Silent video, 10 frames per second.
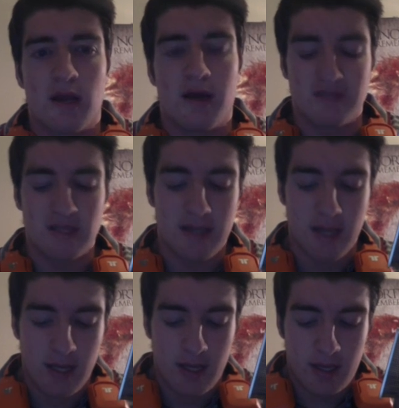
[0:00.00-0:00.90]
obviously
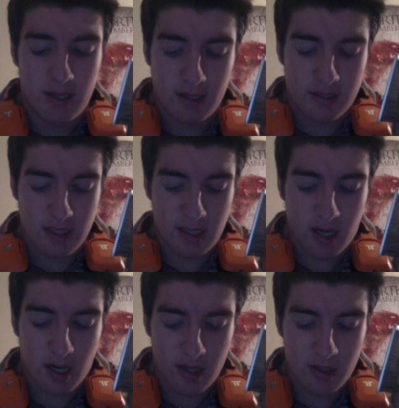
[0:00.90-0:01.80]
it's kind of
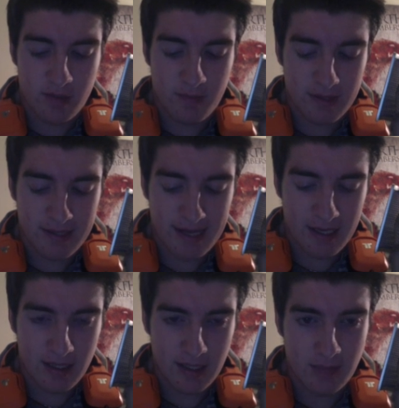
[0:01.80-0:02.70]
harder to bring that
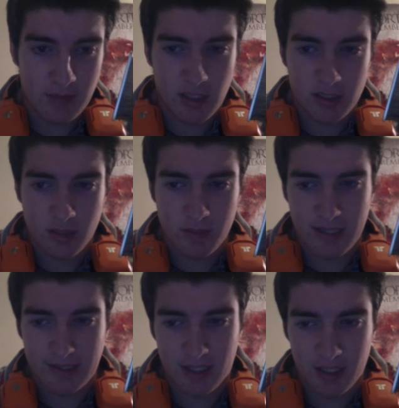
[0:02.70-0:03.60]
kind of game to console but
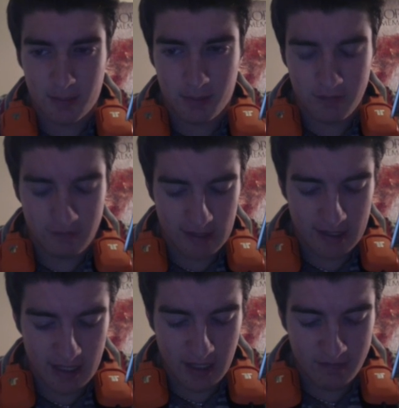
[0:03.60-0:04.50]
they've done it
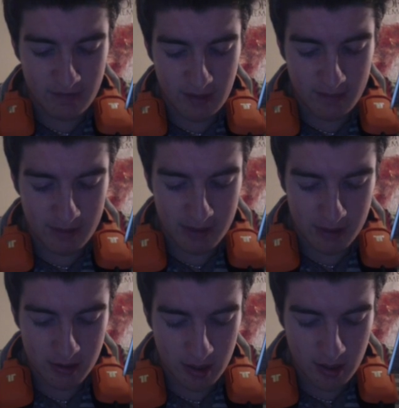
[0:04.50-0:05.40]
perfectly and I feel like
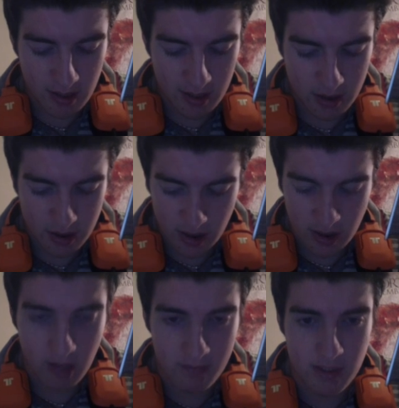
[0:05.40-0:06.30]
Blizzard done uh, just a
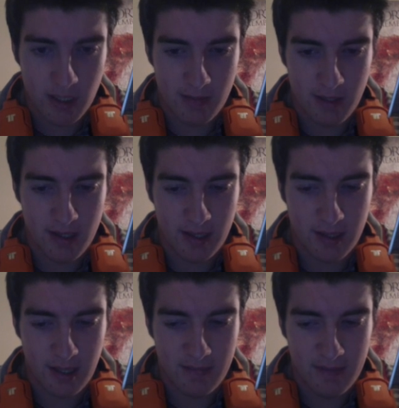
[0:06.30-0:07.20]
top job on that
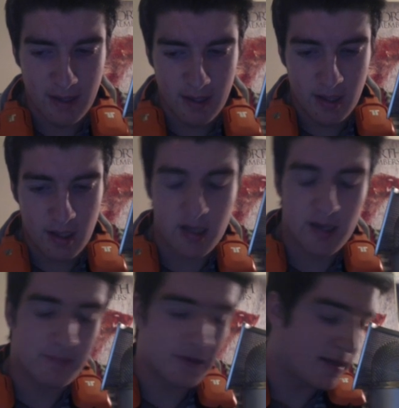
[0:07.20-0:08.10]
game
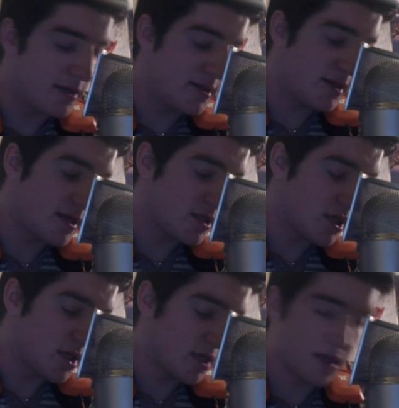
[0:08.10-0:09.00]
uh, bringing it to next
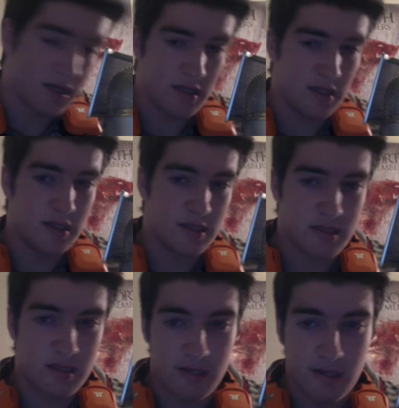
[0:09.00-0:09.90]
gen and
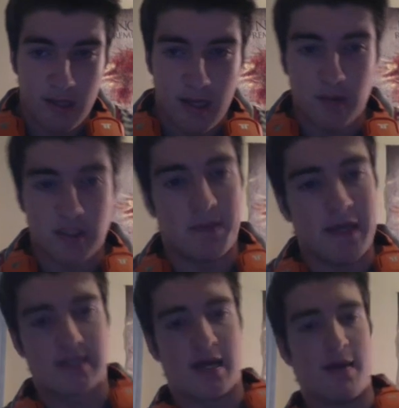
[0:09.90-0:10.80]
it was the
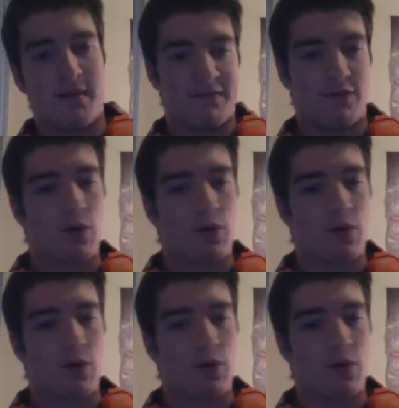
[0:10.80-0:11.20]
best game for